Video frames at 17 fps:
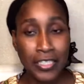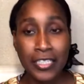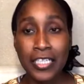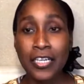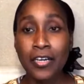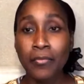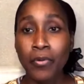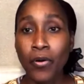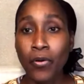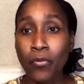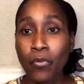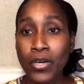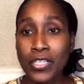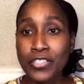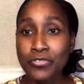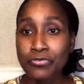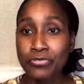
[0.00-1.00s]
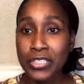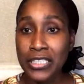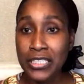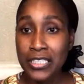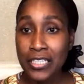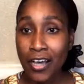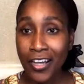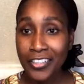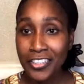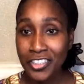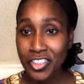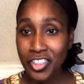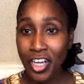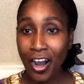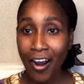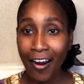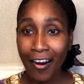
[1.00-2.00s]
Think about what's written on the
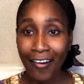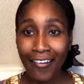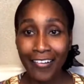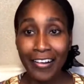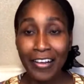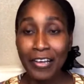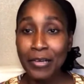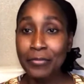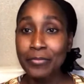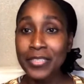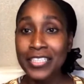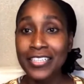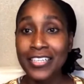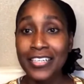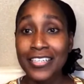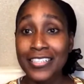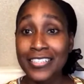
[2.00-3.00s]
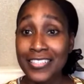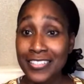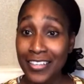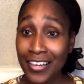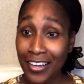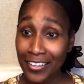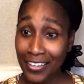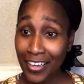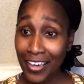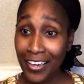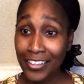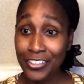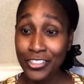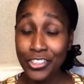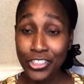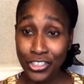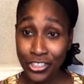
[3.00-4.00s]
jar because,
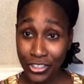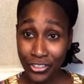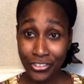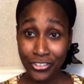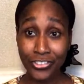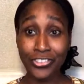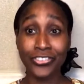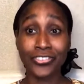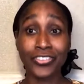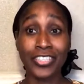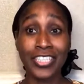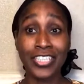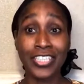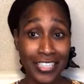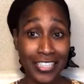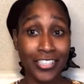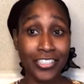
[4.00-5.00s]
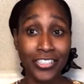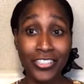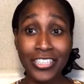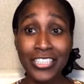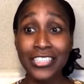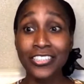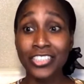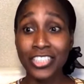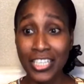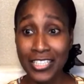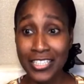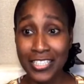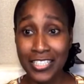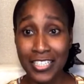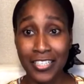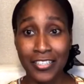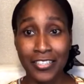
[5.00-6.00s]
again, you're drinking, you're
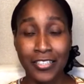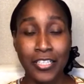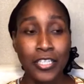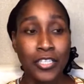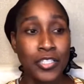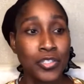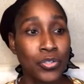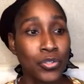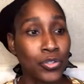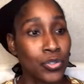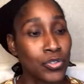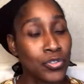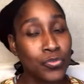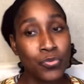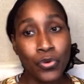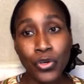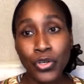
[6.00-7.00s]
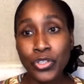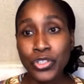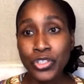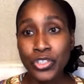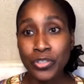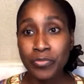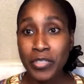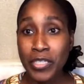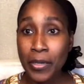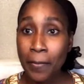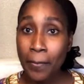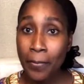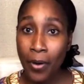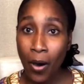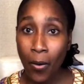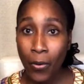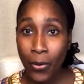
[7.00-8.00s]
ingesting. So those words should be
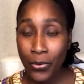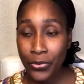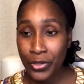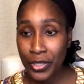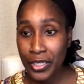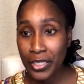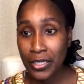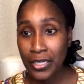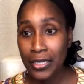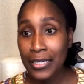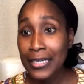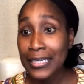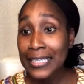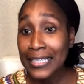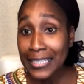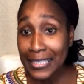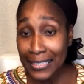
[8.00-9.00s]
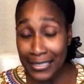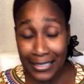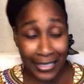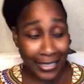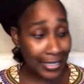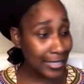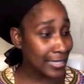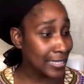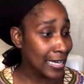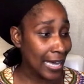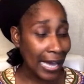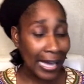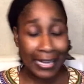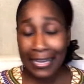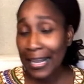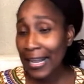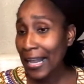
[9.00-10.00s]
empowering, healing,
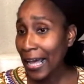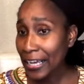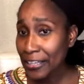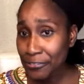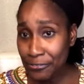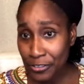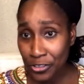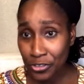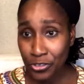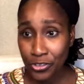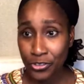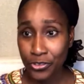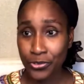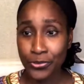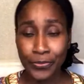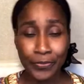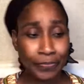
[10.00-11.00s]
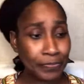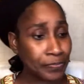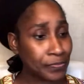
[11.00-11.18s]
and life into you